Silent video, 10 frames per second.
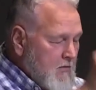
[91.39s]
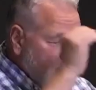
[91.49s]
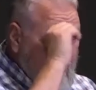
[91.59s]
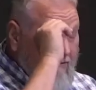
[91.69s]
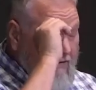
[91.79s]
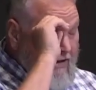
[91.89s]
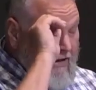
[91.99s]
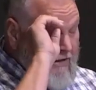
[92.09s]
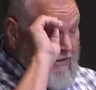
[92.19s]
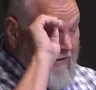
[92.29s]
whatever
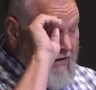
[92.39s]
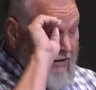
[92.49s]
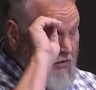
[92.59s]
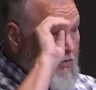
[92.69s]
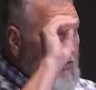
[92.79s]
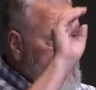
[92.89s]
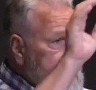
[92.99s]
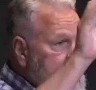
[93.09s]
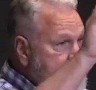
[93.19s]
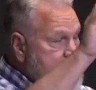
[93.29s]
that is, I think
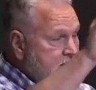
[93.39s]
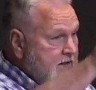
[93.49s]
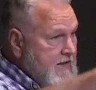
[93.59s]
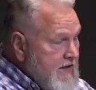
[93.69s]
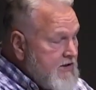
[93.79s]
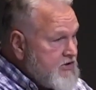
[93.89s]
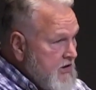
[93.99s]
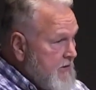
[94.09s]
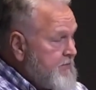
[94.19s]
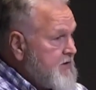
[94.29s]
north, and it's the
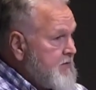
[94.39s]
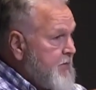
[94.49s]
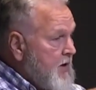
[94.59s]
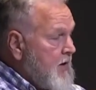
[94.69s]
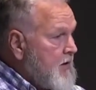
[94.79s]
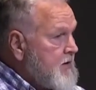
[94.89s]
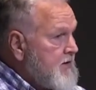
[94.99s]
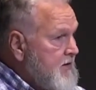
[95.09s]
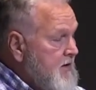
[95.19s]
Egypt part,